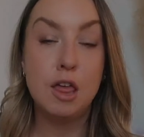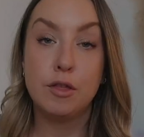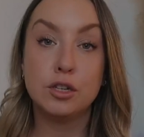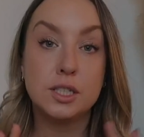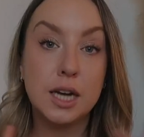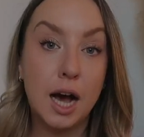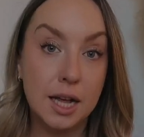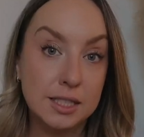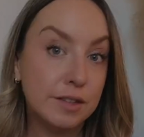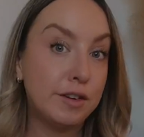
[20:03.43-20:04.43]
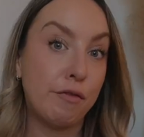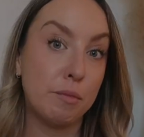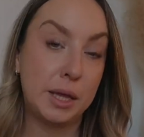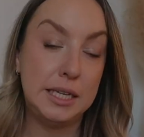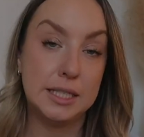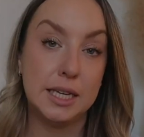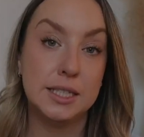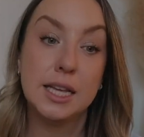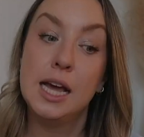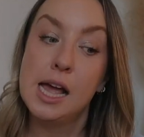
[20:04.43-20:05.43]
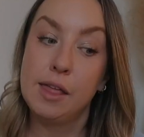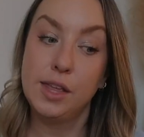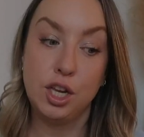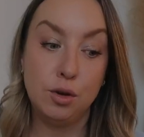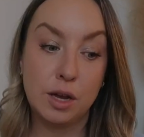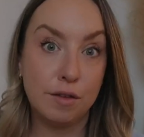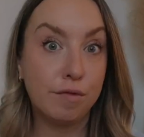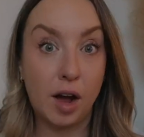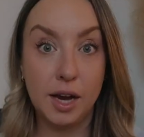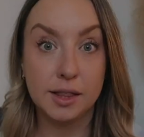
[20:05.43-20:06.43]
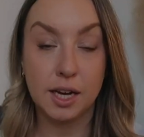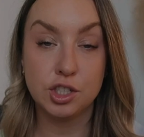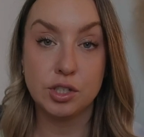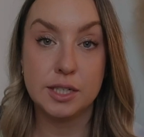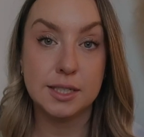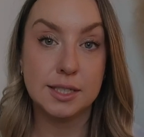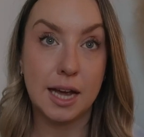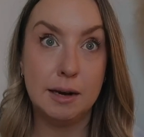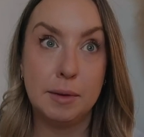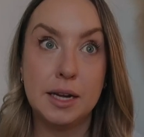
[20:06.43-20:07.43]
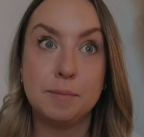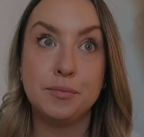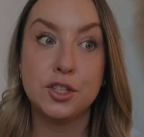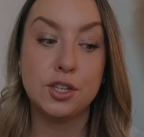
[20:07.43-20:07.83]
There's tons of different places that you can find luxury consignment.